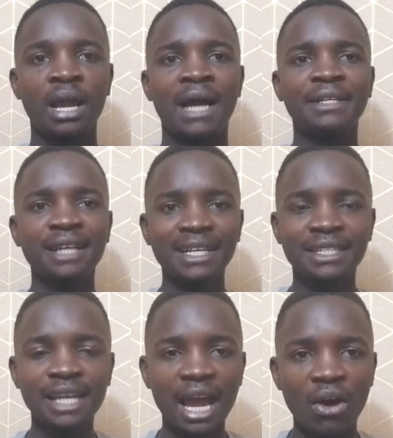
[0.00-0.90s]
And
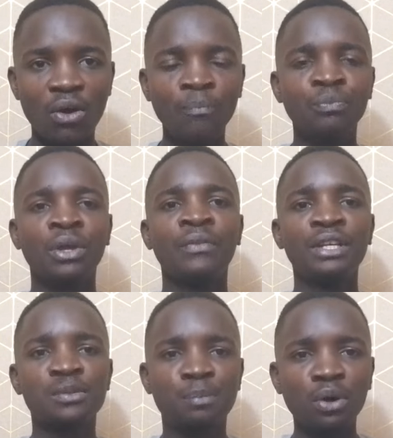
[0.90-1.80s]
right now, the
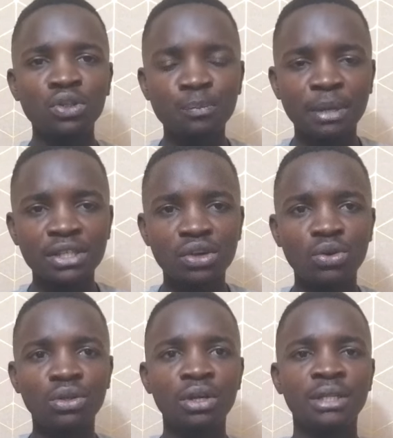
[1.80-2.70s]

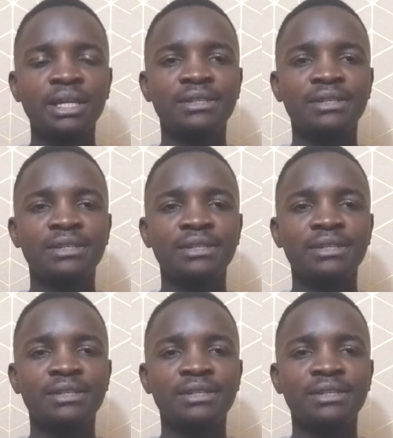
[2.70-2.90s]
spokesperson